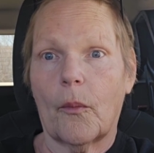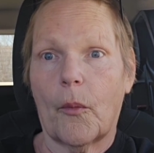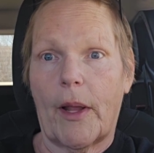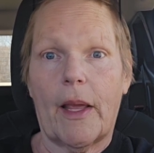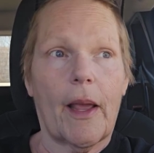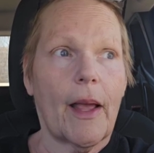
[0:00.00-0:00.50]

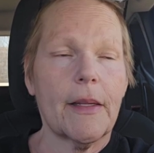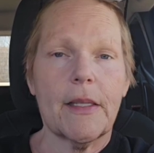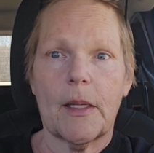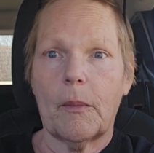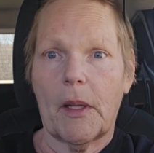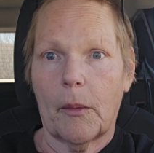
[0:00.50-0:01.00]
We,
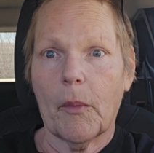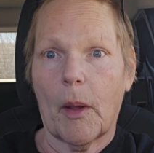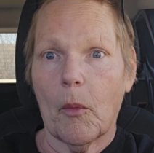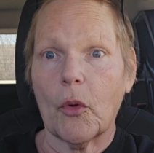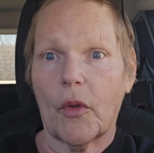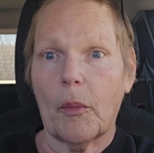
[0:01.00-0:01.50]
as in me and my
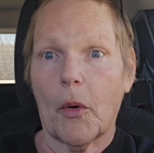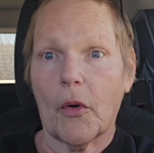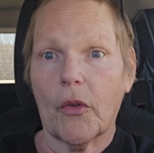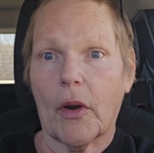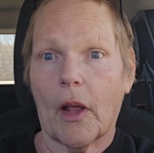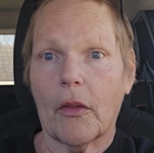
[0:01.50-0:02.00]

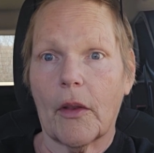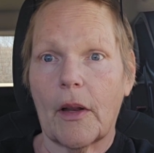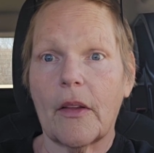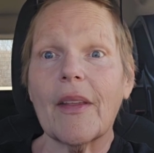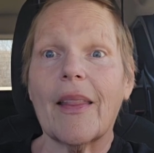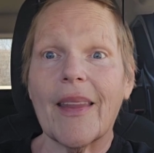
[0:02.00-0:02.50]

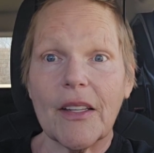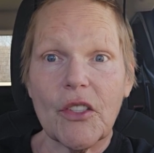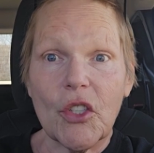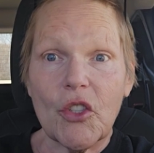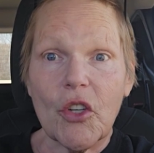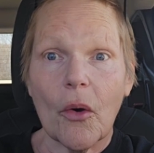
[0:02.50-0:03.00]
multi-personalities, and
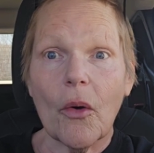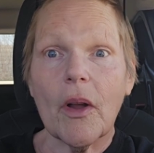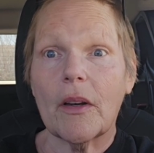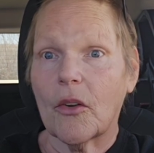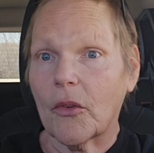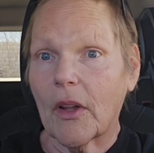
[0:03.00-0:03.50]
that's a joke.
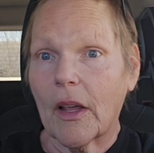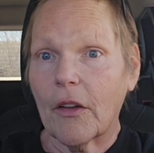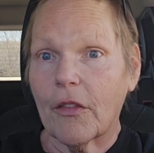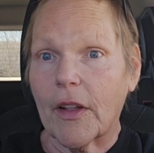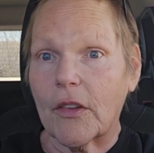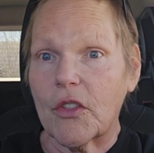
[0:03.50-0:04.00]
Don't take
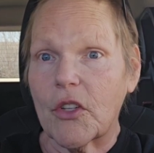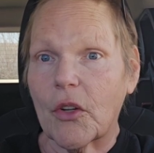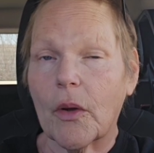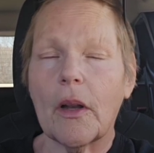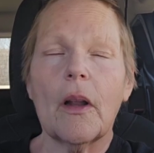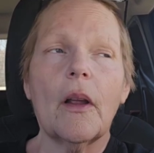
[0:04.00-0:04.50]
offense
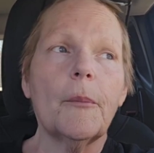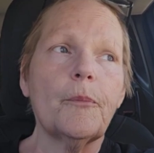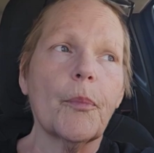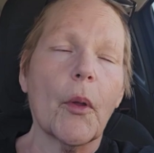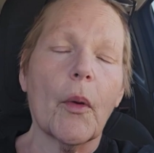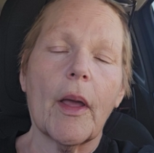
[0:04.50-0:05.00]
to it.
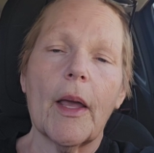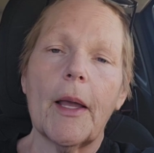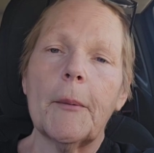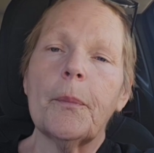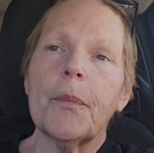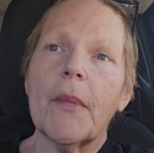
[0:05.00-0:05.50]

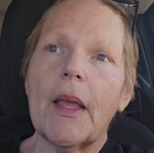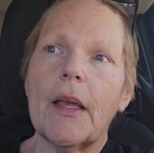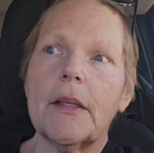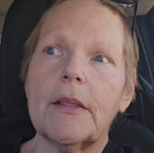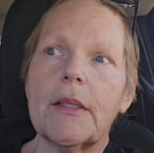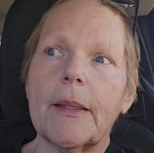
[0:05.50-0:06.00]
Okay.
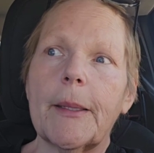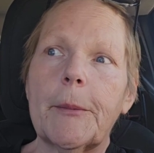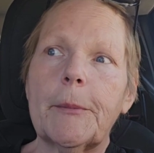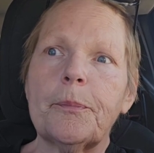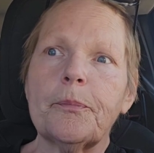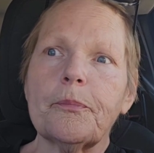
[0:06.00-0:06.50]

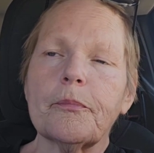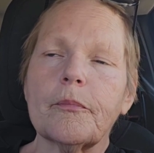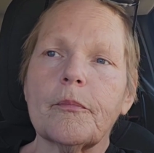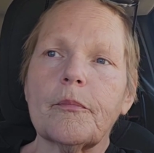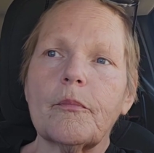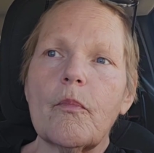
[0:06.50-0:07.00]
And,
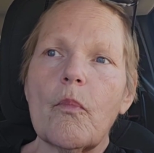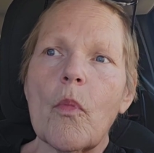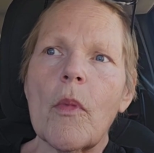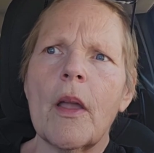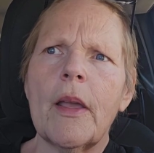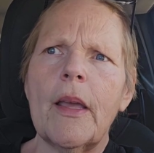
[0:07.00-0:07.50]

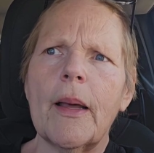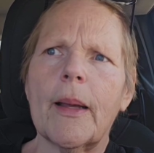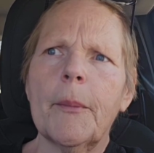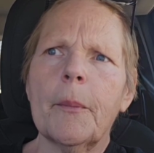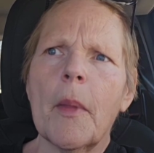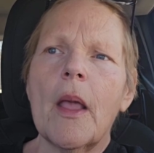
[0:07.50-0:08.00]

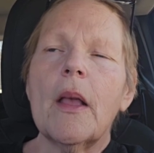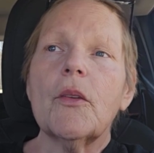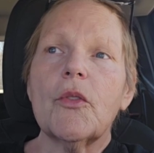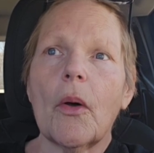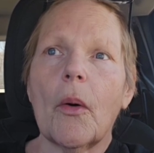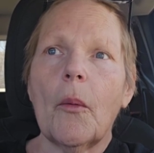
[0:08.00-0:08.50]
yeah.
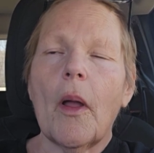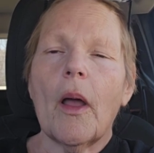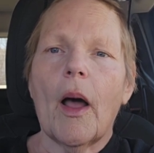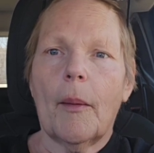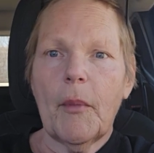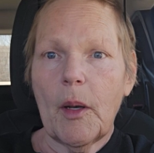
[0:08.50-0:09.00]
So
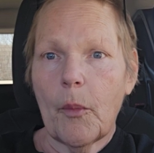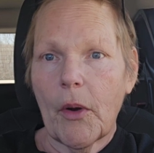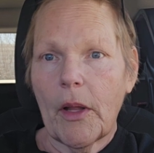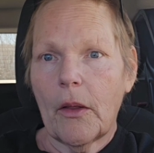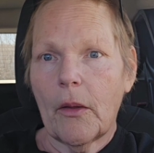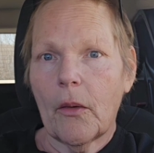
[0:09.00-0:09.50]
I'm going to
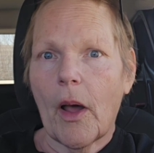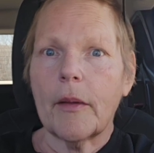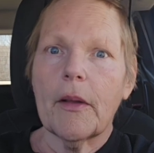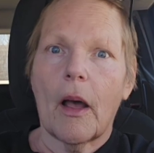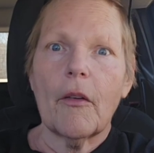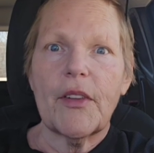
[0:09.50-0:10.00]
bring you,
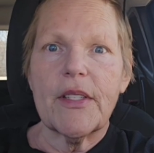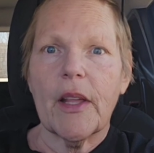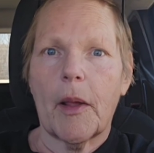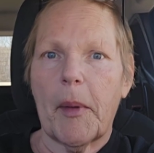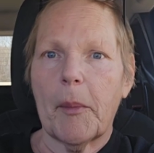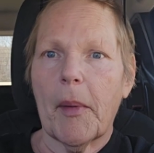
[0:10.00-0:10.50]

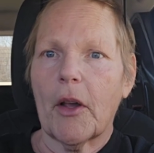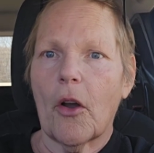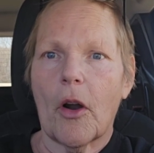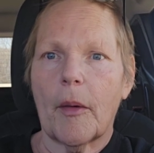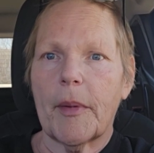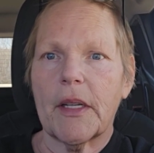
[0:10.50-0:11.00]
obviously I'm in my
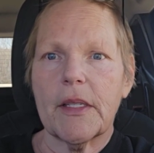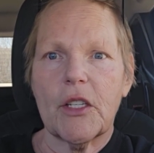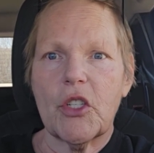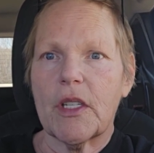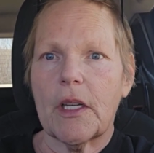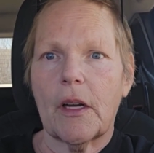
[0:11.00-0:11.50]
car because I
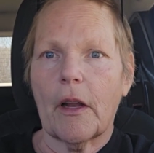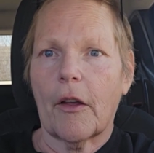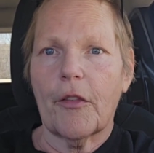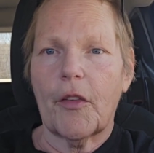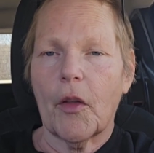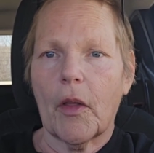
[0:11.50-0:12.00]
just did
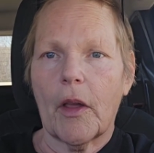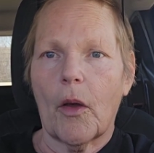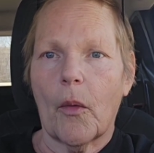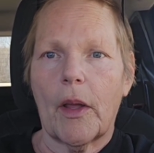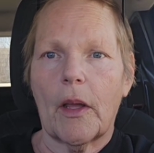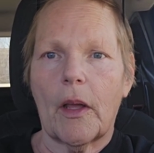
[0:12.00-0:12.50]
not feel like
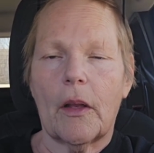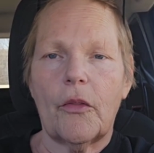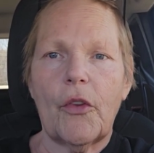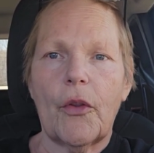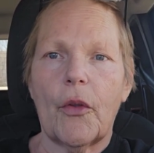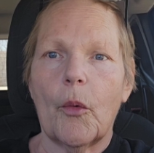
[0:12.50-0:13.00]
going
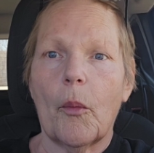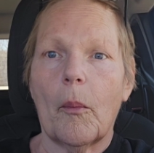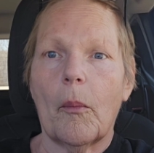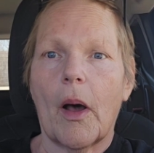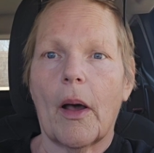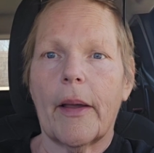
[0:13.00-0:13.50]
into
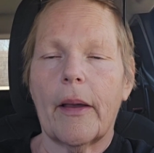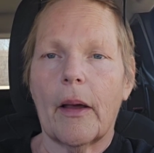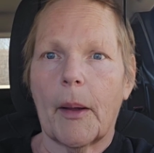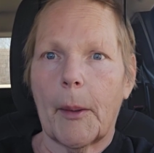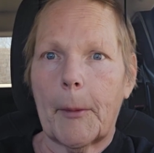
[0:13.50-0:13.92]
my